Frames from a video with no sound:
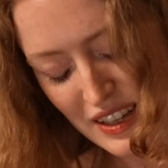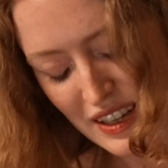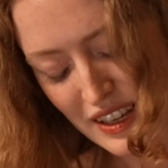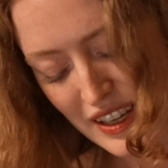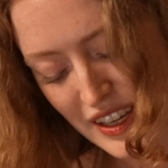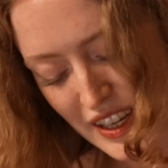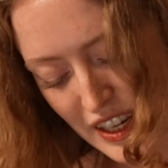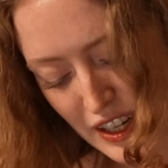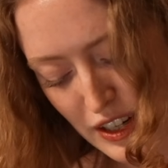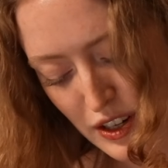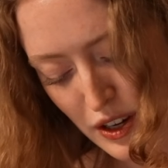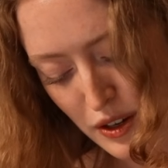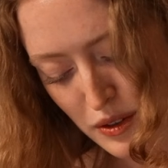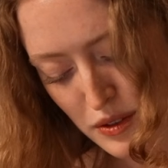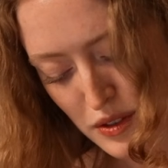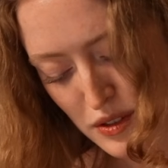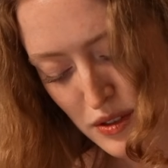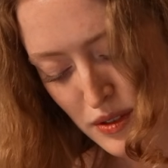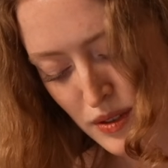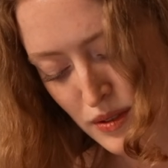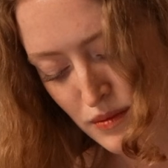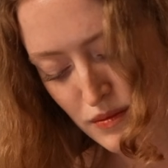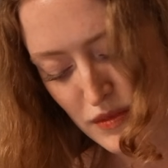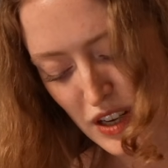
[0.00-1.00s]
He
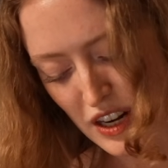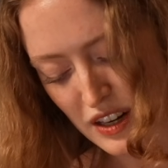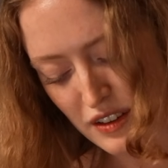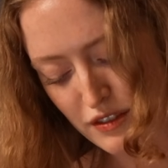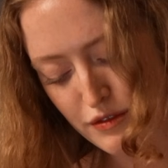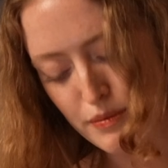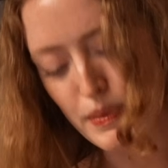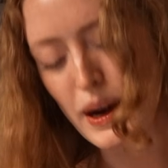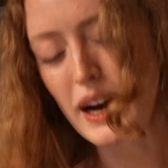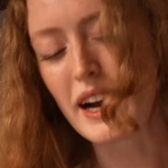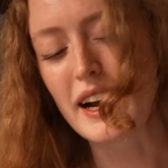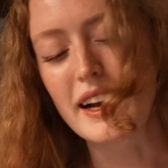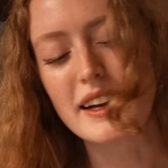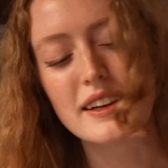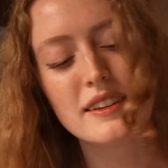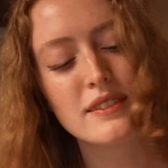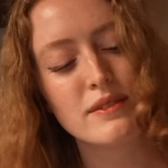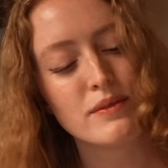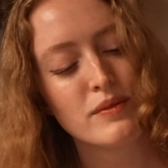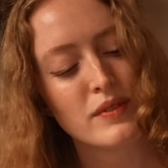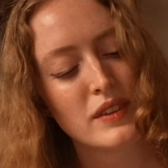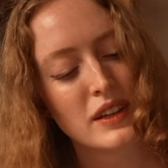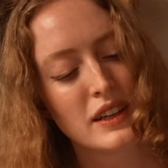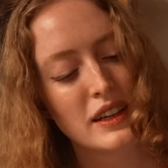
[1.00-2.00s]
knows none of mine,
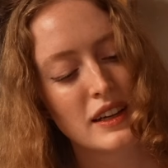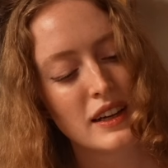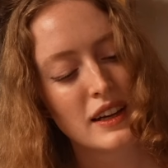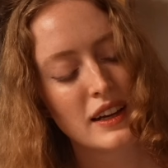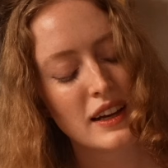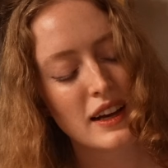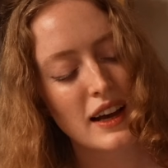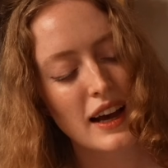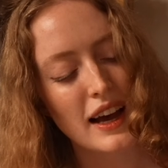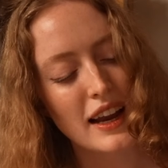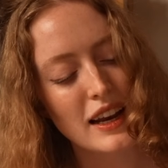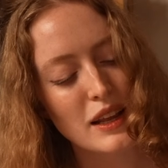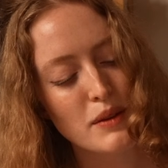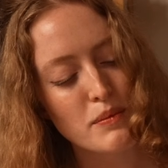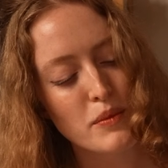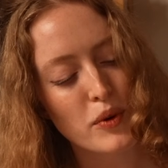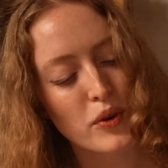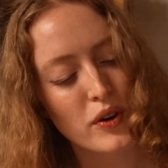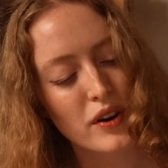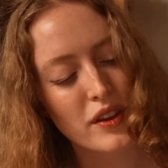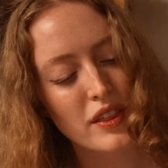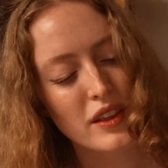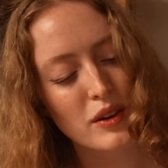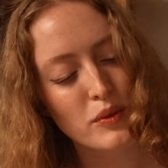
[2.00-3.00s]
any
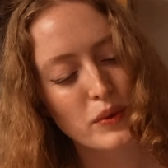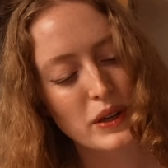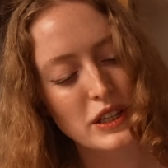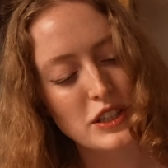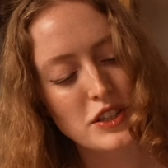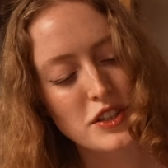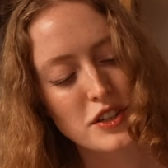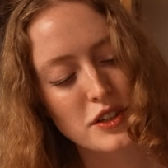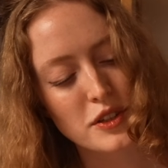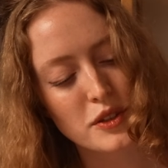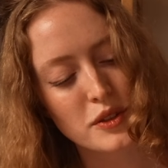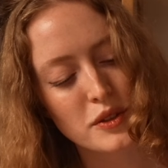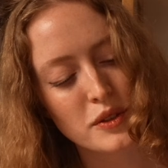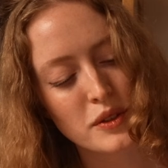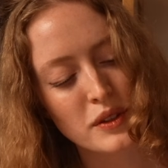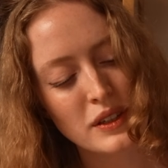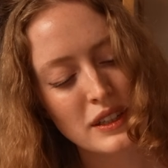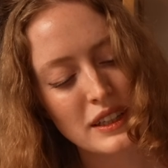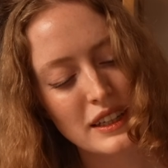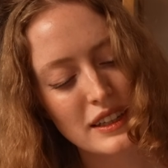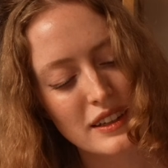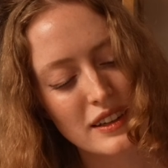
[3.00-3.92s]
more than we do